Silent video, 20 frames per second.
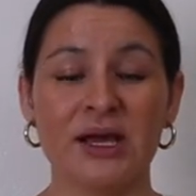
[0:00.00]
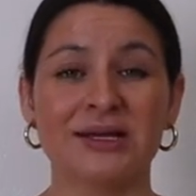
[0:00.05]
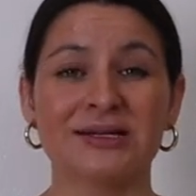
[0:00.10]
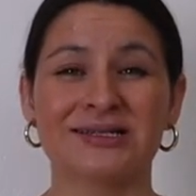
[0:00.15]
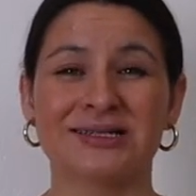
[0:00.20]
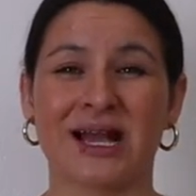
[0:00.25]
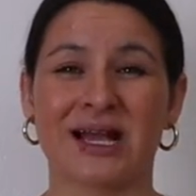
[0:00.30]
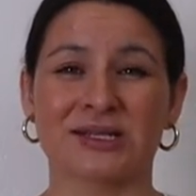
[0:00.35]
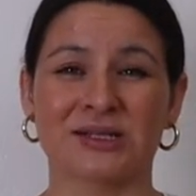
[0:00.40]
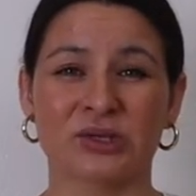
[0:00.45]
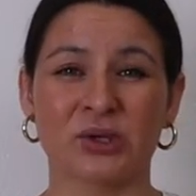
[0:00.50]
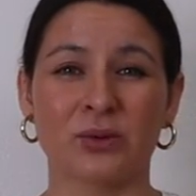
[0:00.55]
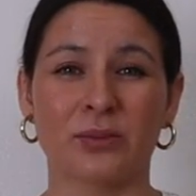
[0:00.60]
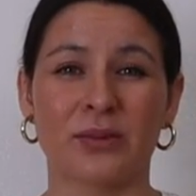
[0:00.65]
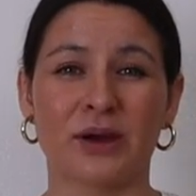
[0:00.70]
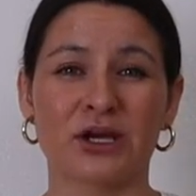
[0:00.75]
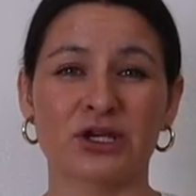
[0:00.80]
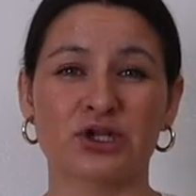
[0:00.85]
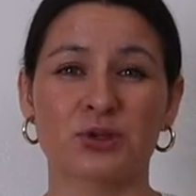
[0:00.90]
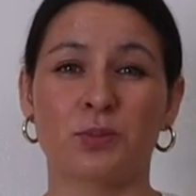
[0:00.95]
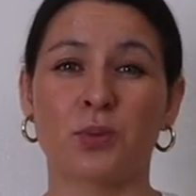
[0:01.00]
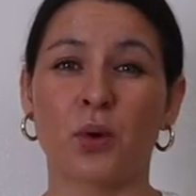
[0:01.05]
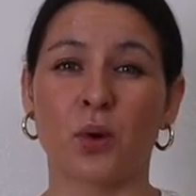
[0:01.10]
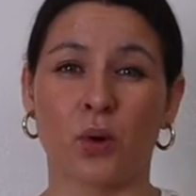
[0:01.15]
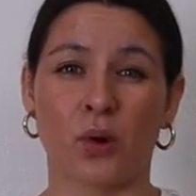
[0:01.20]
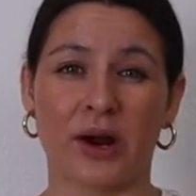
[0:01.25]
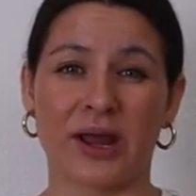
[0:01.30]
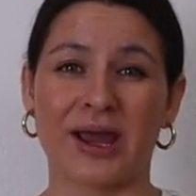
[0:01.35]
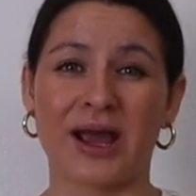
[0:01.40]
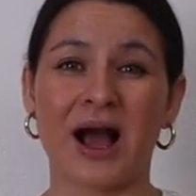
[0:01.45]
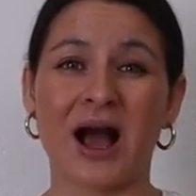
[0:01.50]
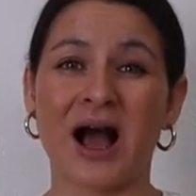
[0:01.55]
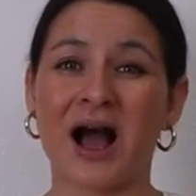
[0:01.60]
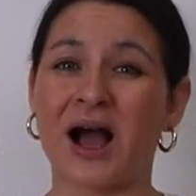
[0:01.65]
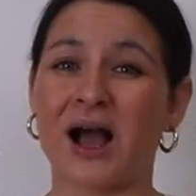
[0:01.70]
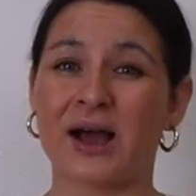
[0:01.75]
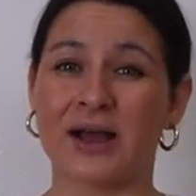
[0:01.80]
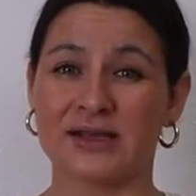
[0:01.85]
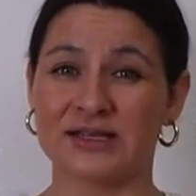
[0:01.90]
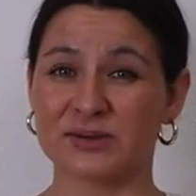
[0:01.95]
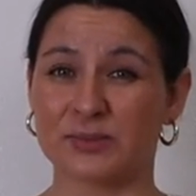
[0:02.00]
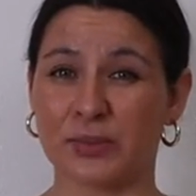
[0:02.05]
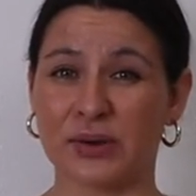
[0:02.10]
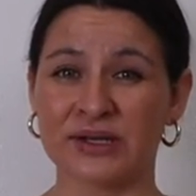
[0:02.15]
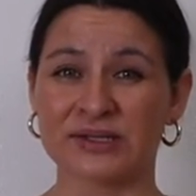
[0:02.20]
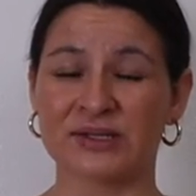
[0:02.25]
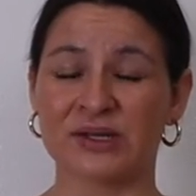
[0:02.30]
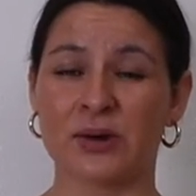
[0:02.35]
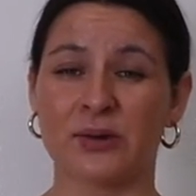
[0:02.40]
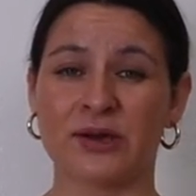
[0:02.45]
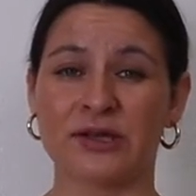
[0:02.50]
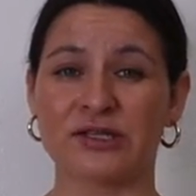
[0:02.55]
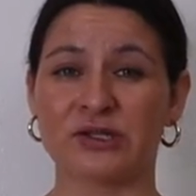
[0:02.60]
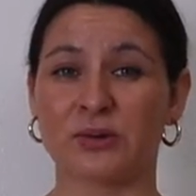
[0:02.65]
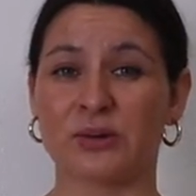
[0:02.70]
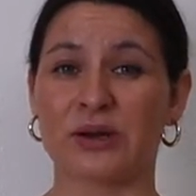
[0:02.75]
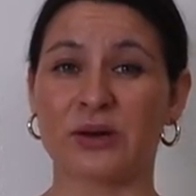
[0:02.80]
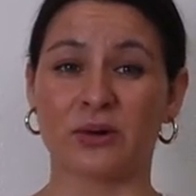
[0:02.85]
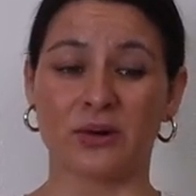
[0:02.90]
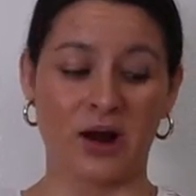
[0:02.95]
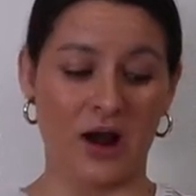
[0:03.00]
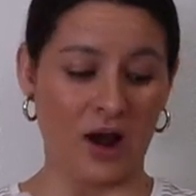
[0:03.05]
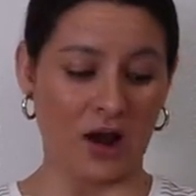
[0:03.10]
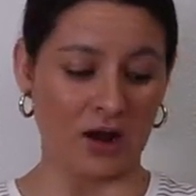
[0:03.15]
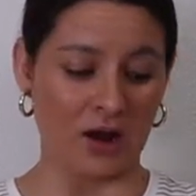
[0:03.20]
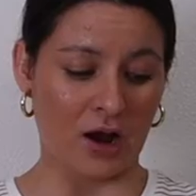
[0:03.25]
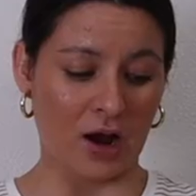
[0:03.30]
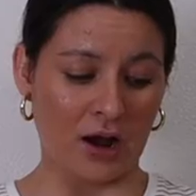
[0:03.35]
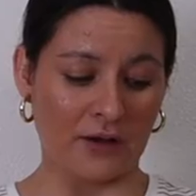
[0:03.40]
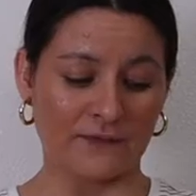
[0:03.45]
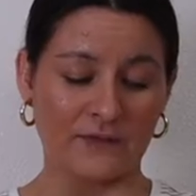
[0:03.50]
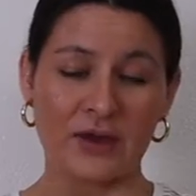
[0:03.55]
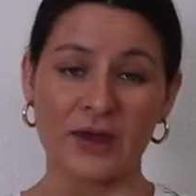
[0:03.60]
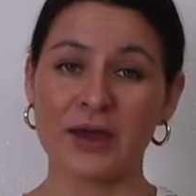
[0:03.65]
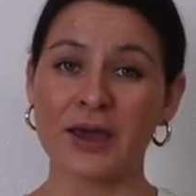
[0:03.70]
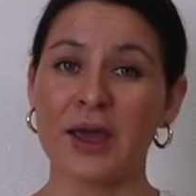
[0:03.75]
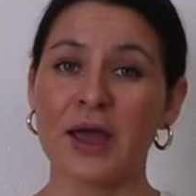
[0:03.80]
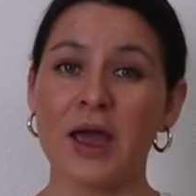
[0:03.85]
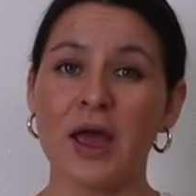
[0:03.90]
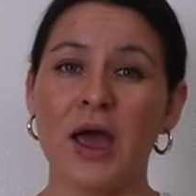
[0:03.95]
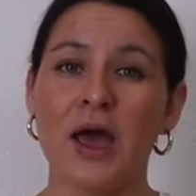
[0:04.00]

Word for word: not so much pouring hot espresso into it or hot coffee,